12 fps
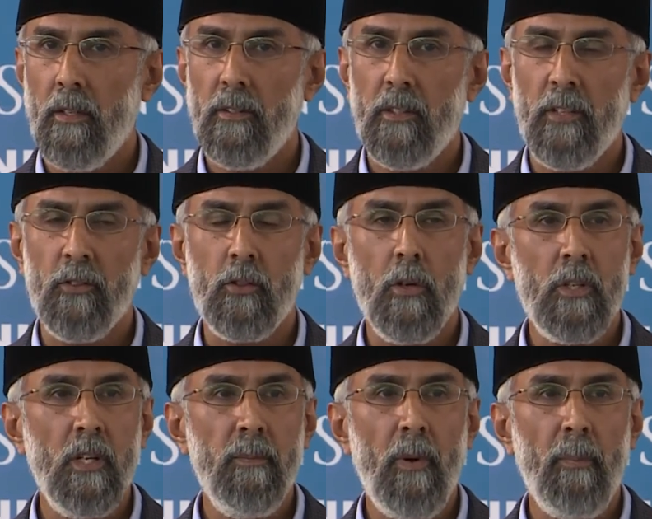There's a
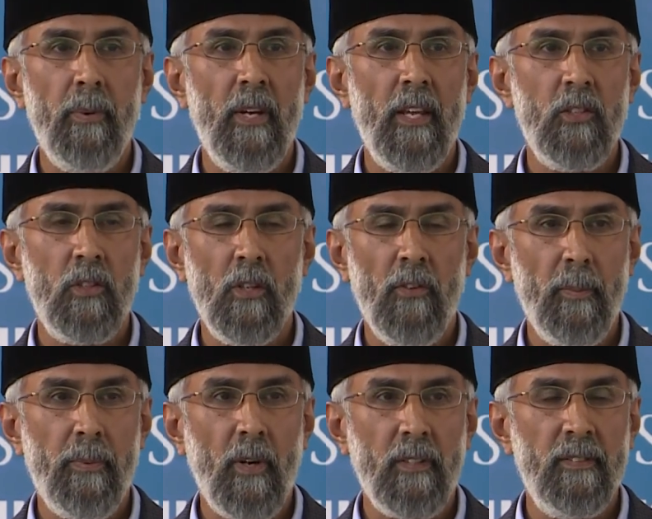total population of
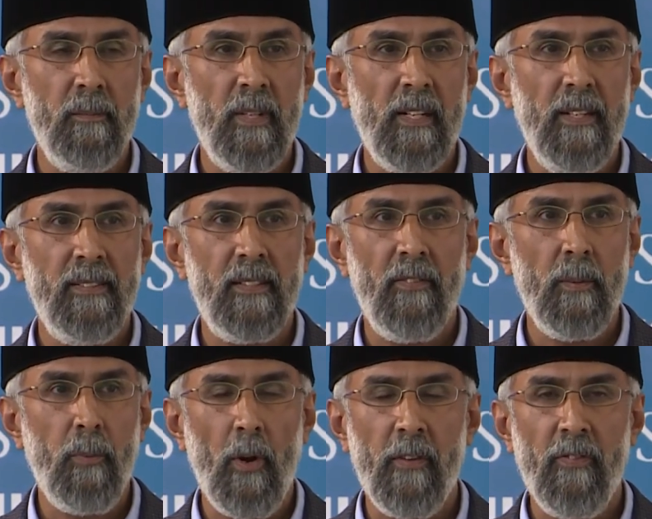approximately
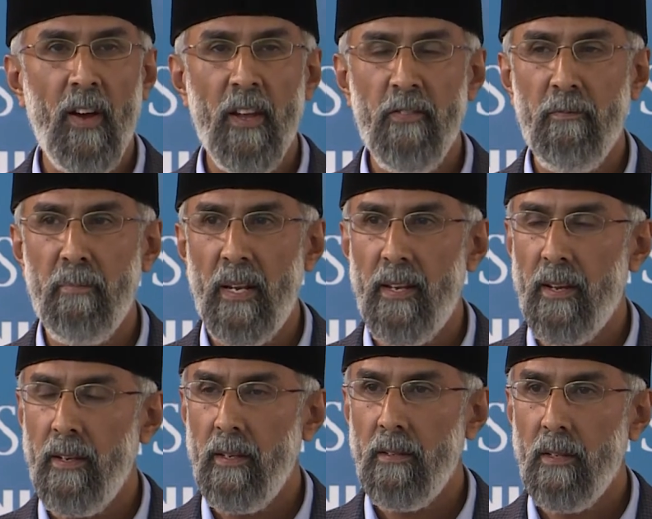7.5
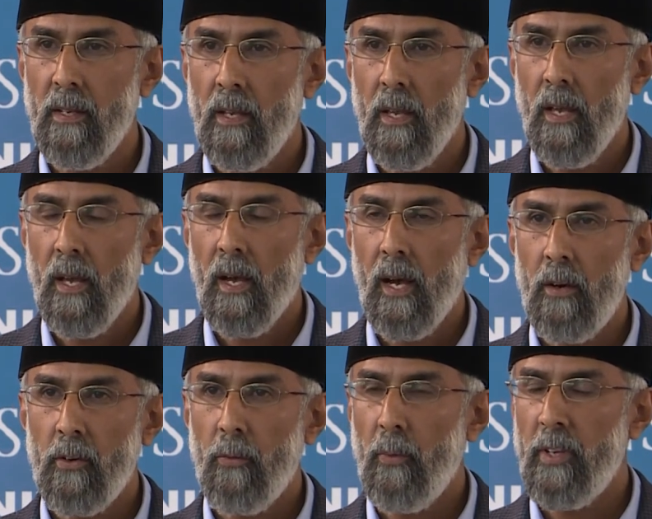billion,
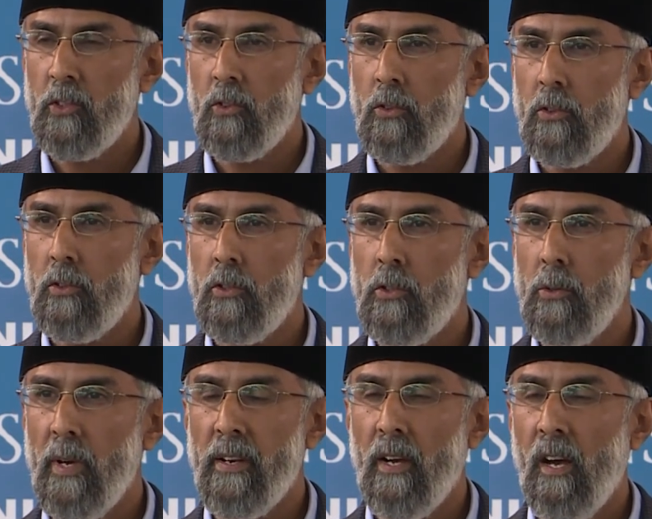out of which
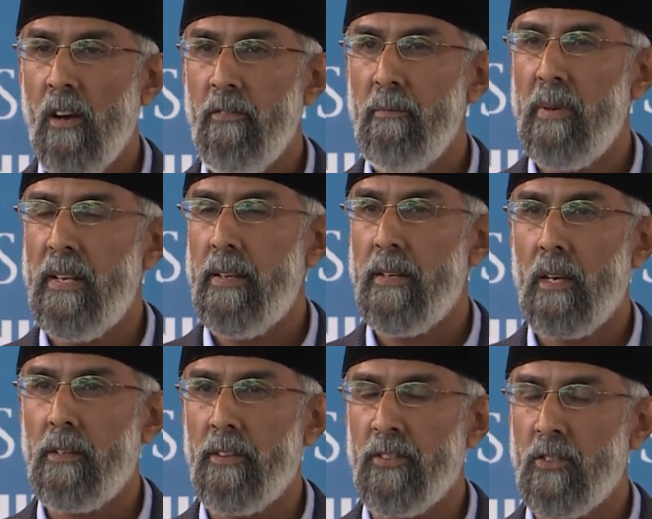2.5 billion are
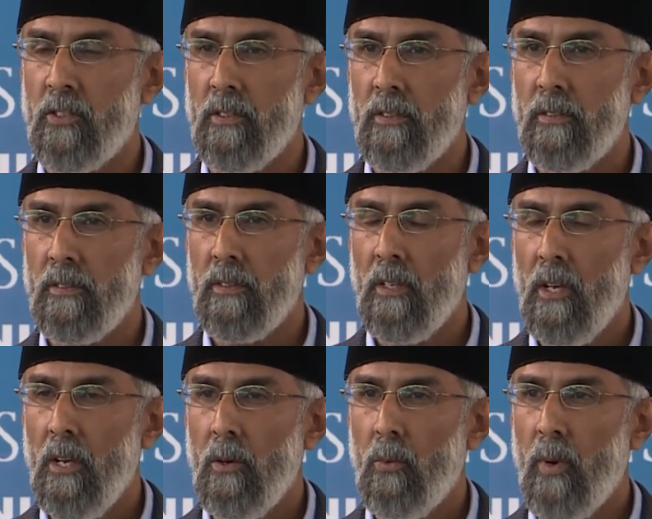Christians,
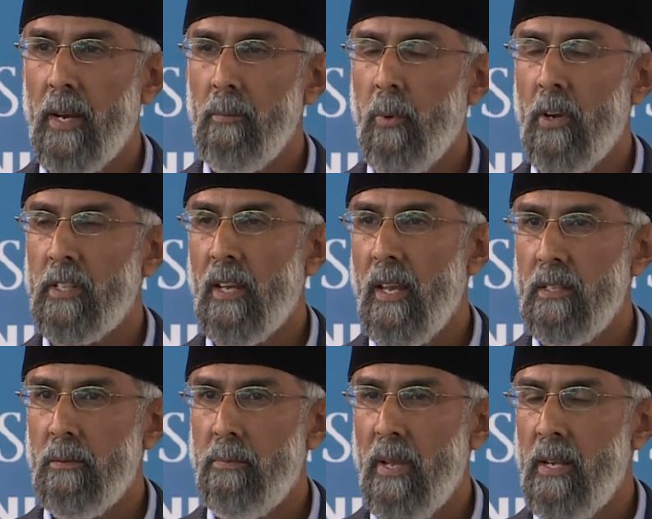
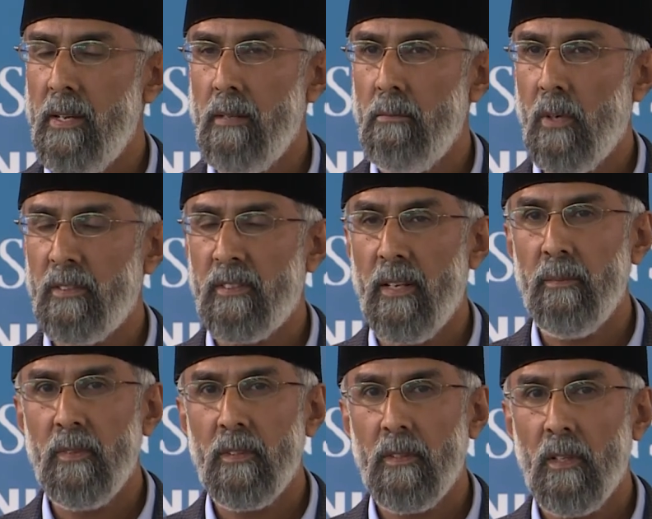1.8 billion
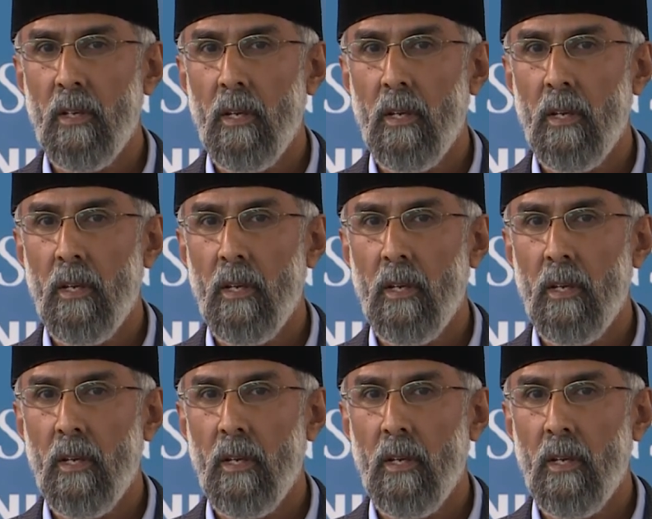Muslims,